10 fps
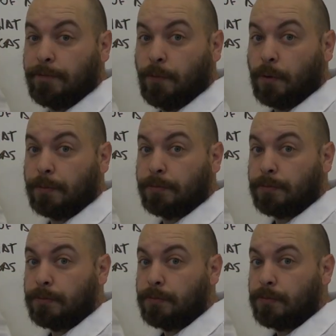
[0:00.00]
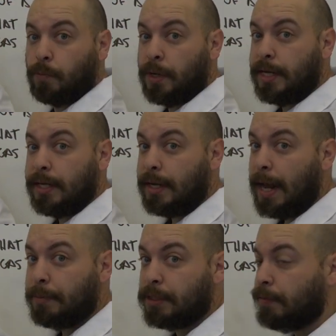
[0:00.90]
for. We need an
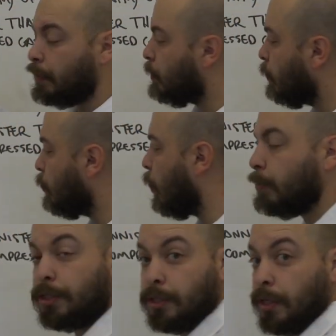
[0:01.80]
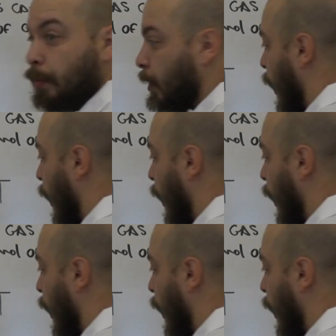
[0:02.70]
atmosphere, so I'm just going to go at